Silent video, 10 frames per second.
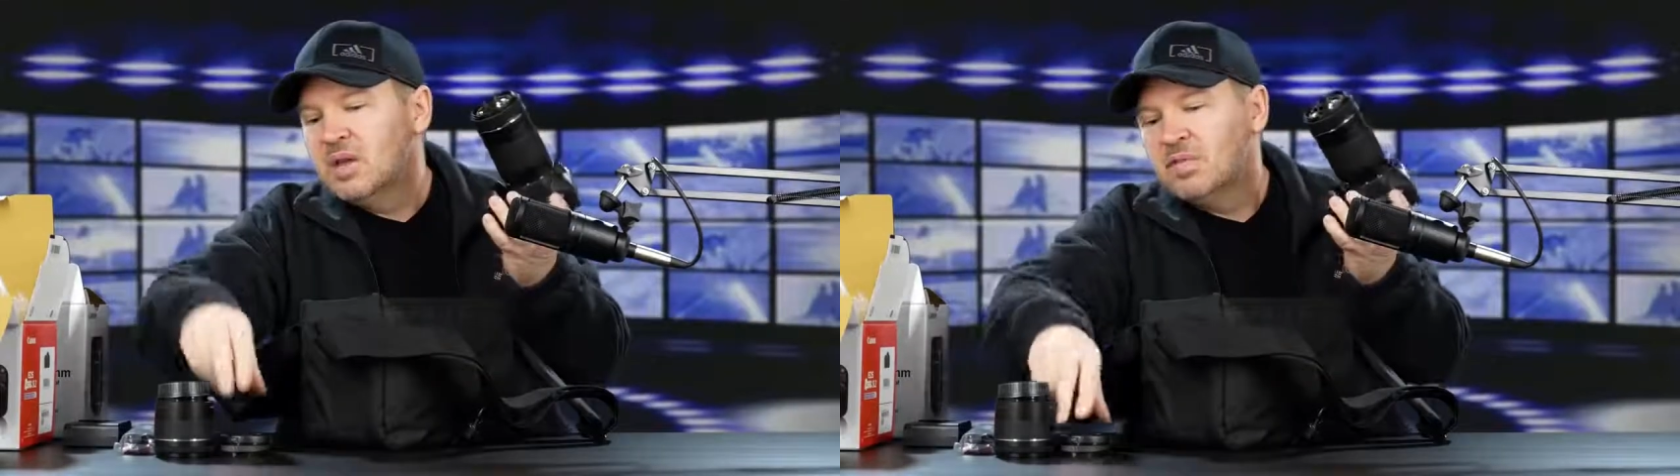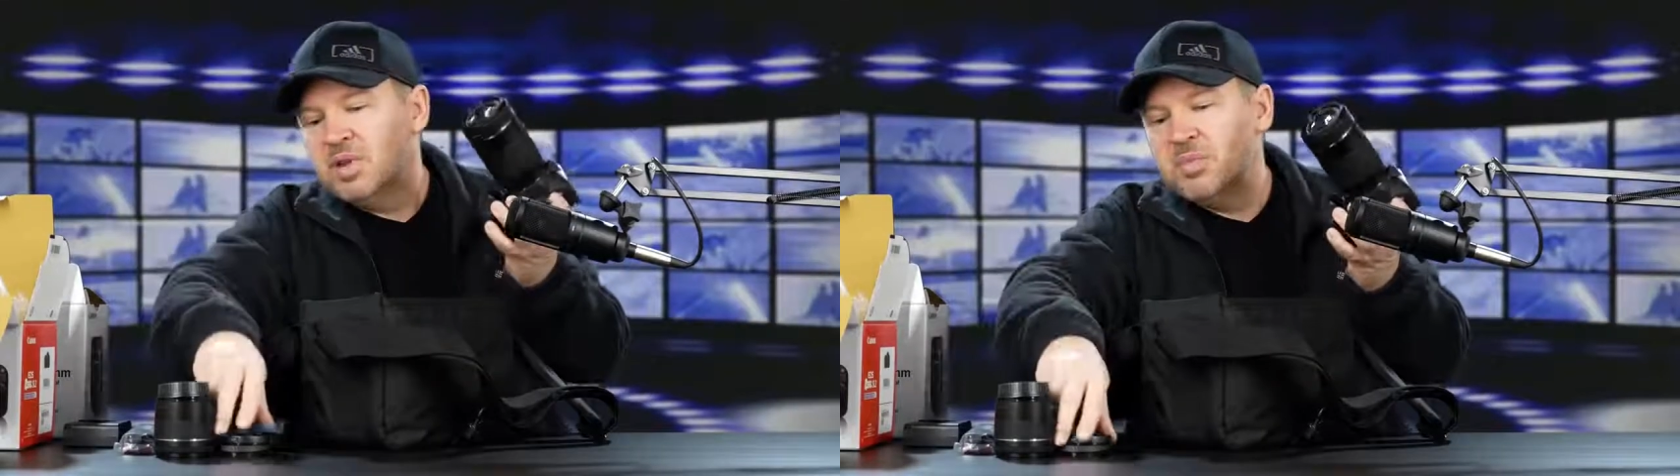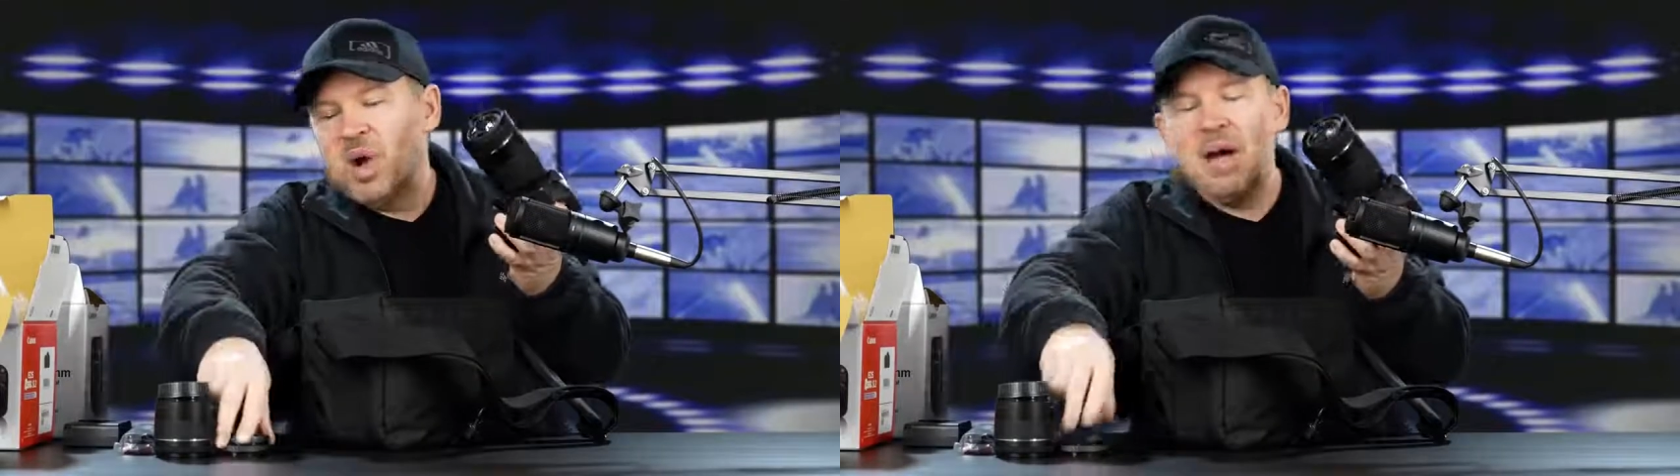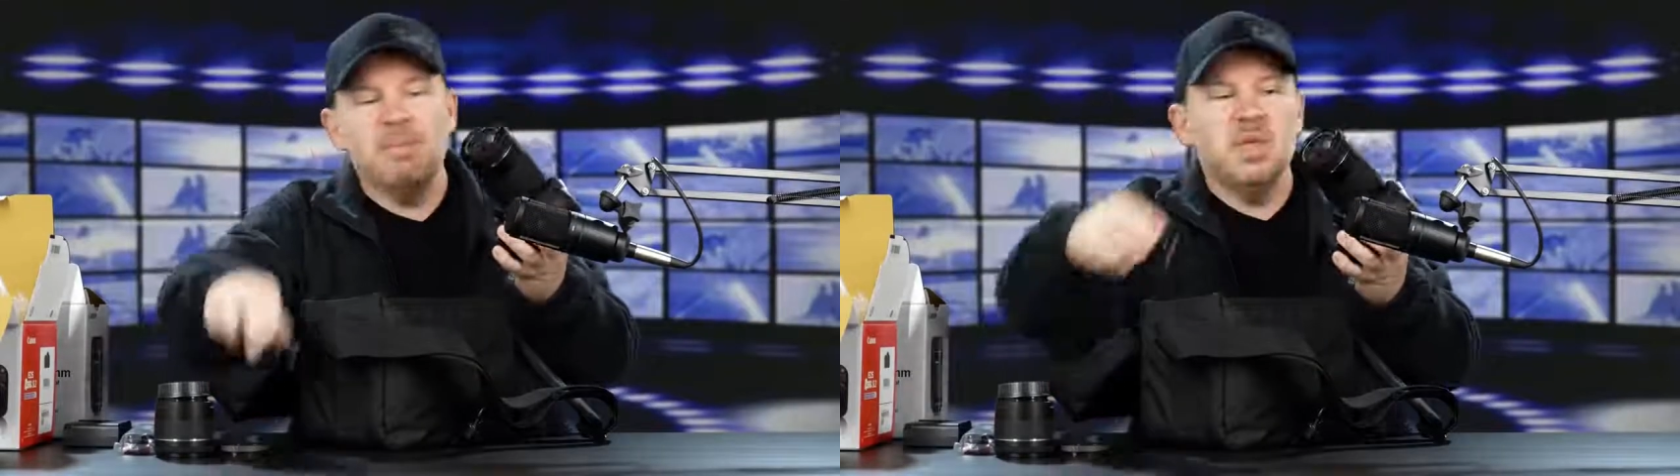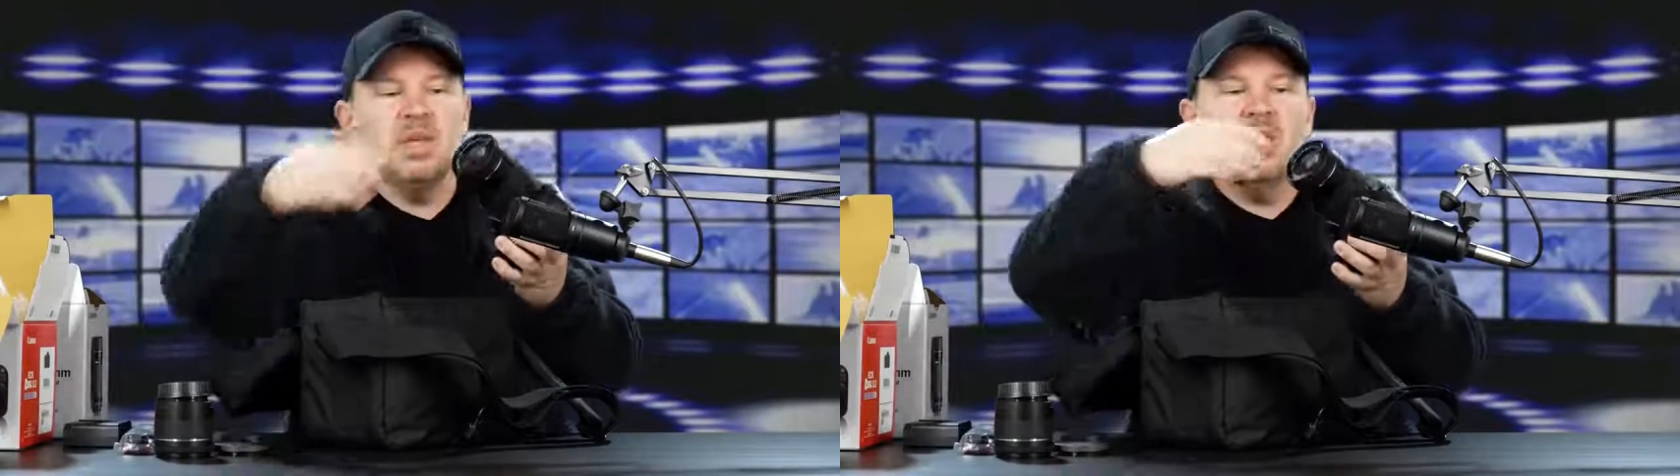If we
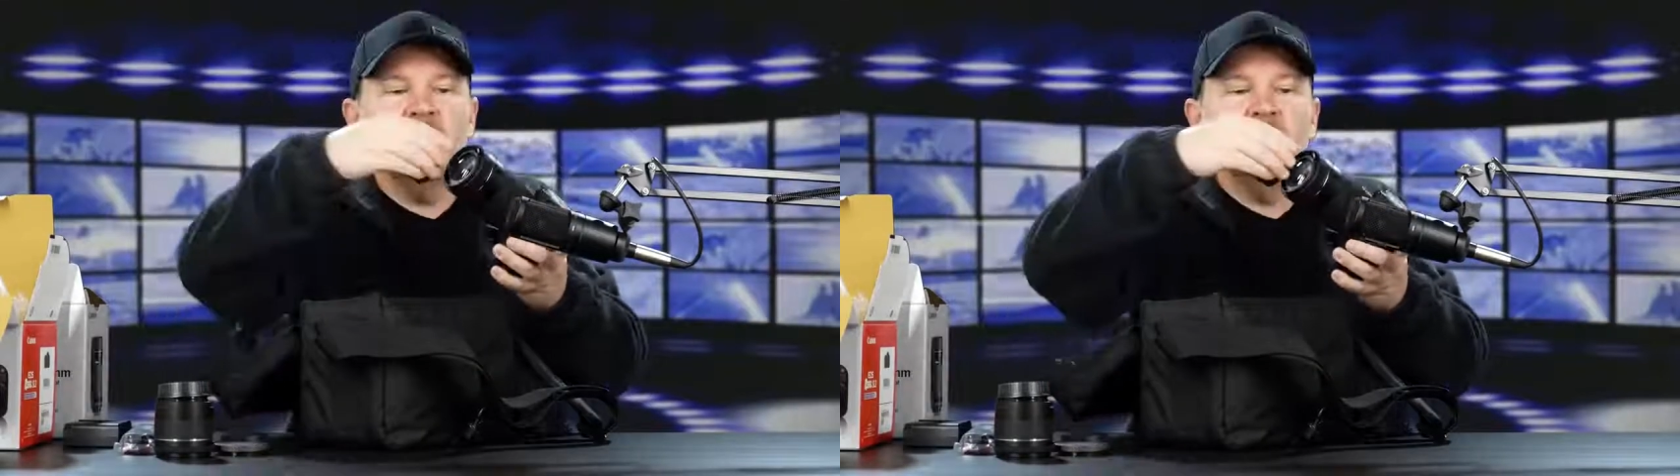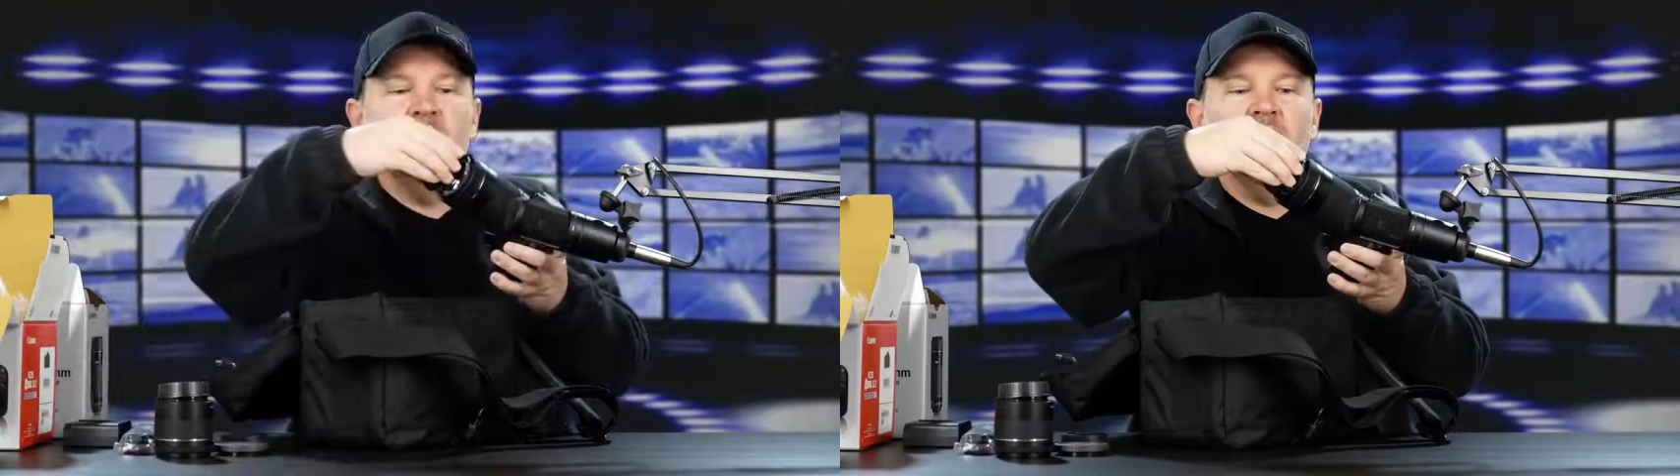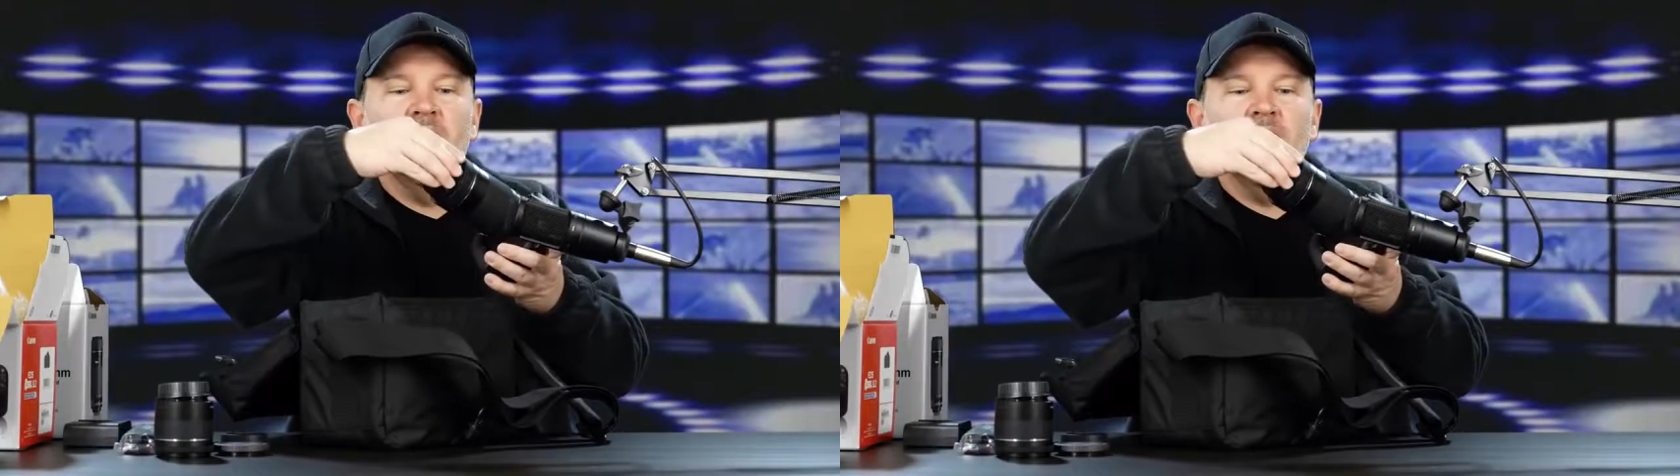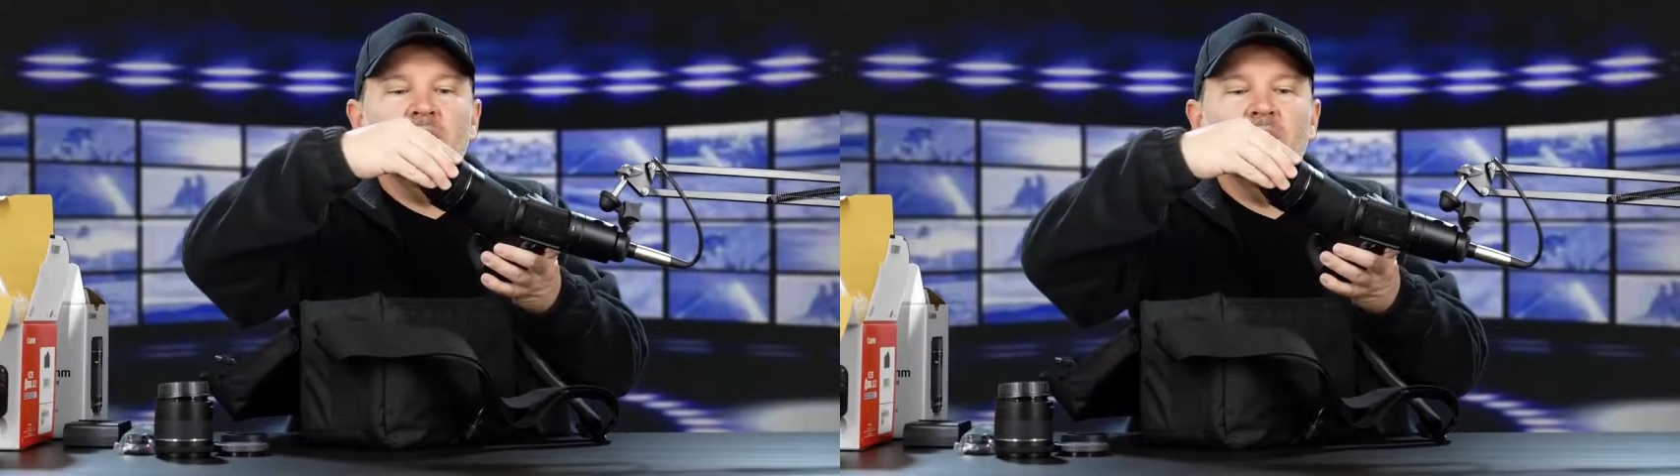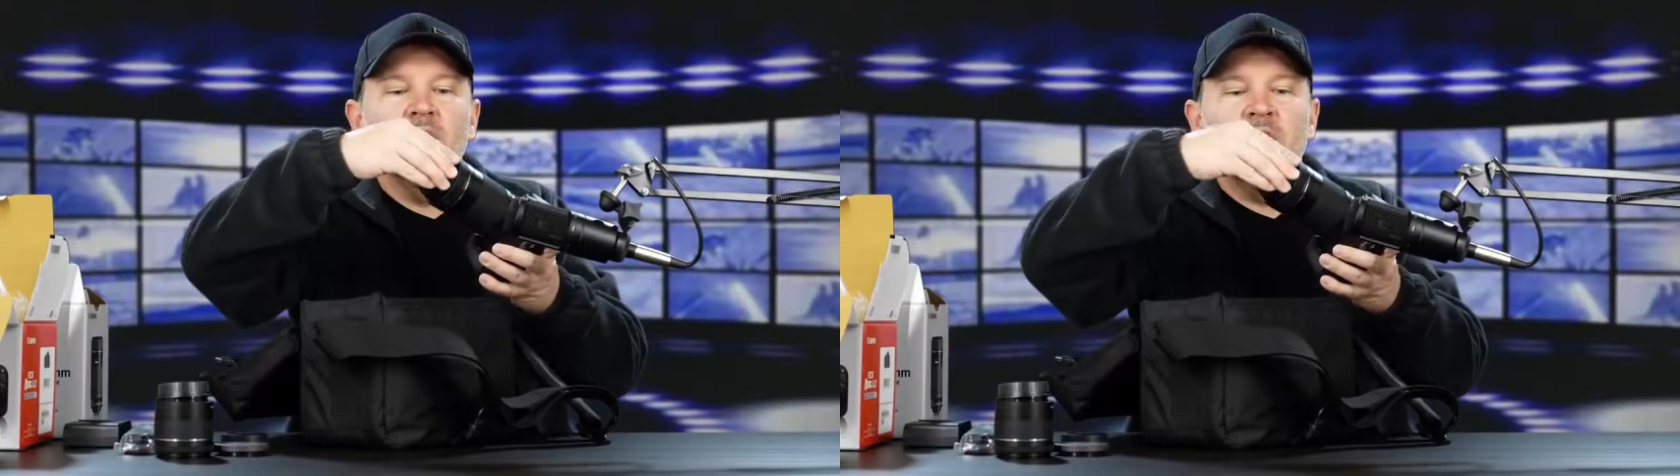pop the
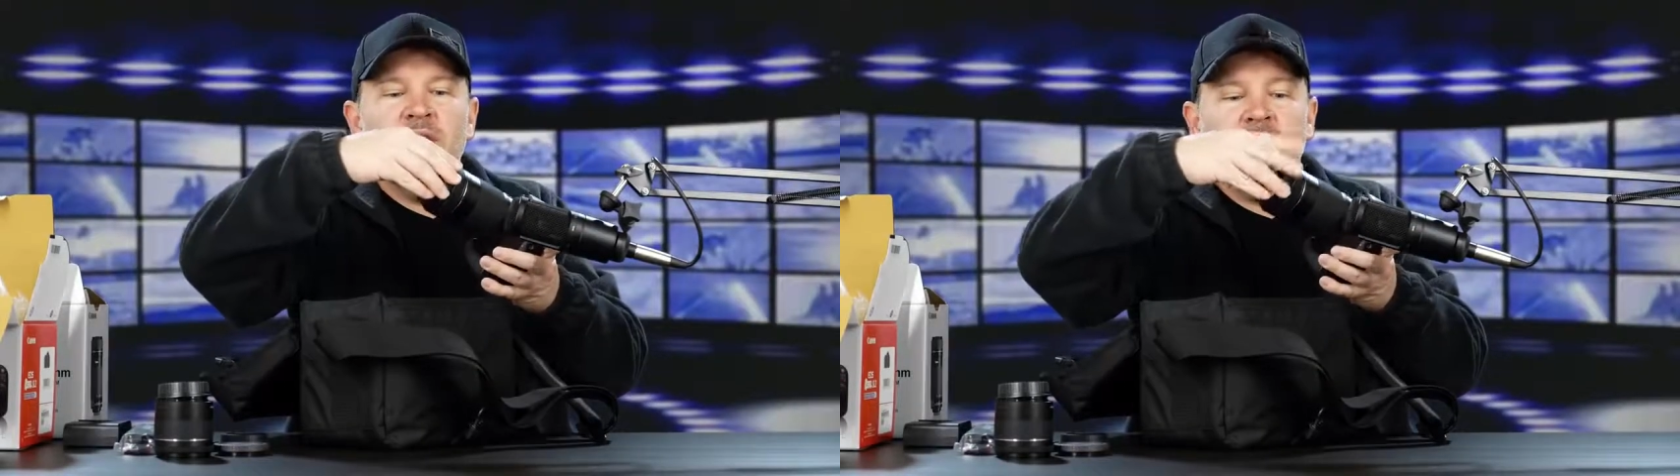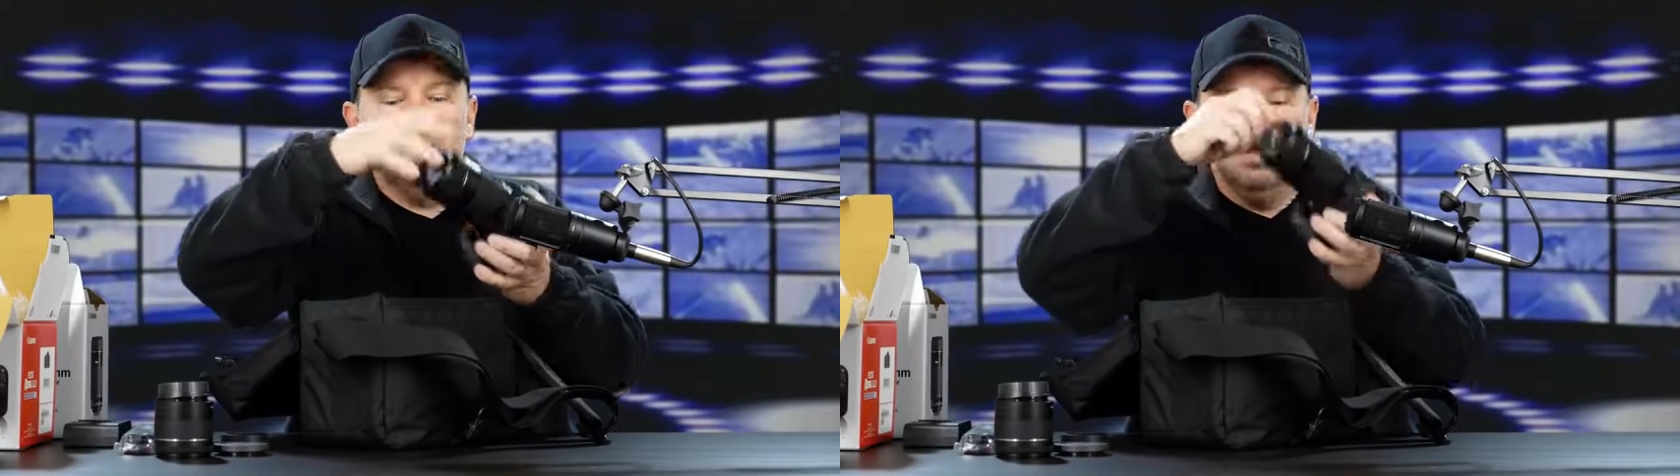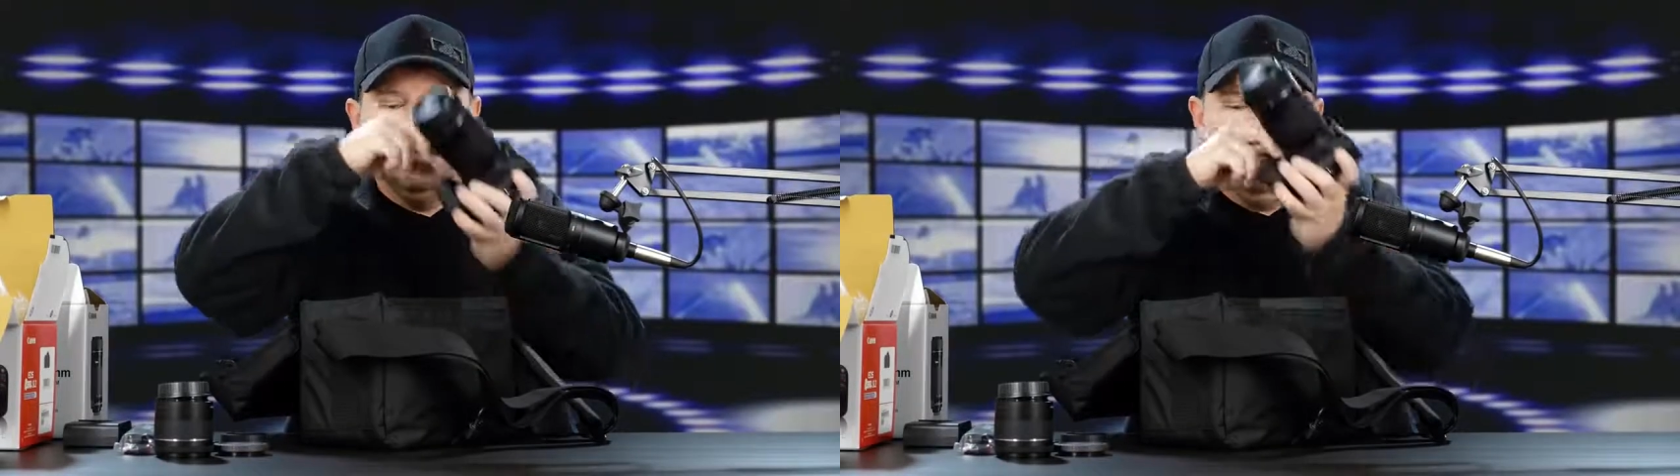lens